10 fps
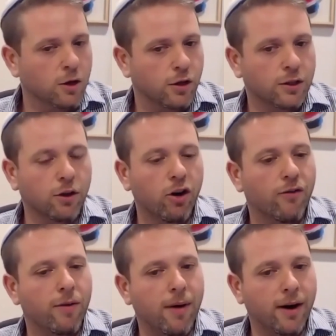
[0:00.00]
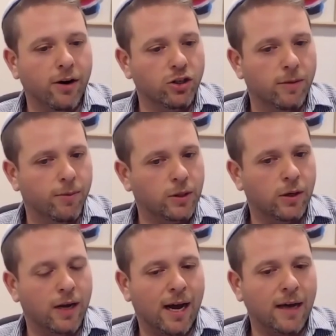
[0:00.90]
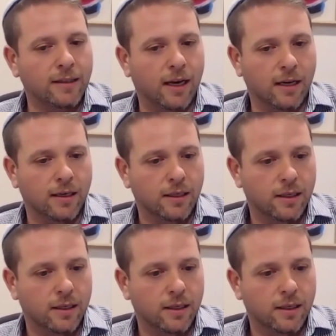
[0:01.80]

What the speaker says: The story of the partnership between Isaac